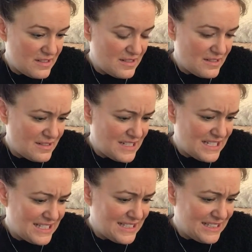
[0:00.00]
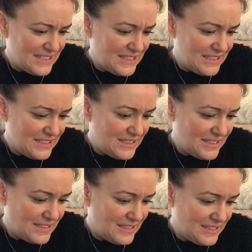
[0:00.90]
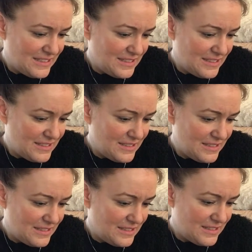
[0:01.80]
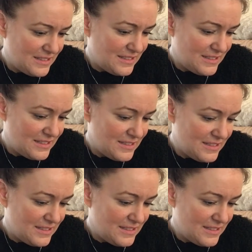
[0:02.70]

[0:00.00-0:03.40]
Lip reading: [no speech]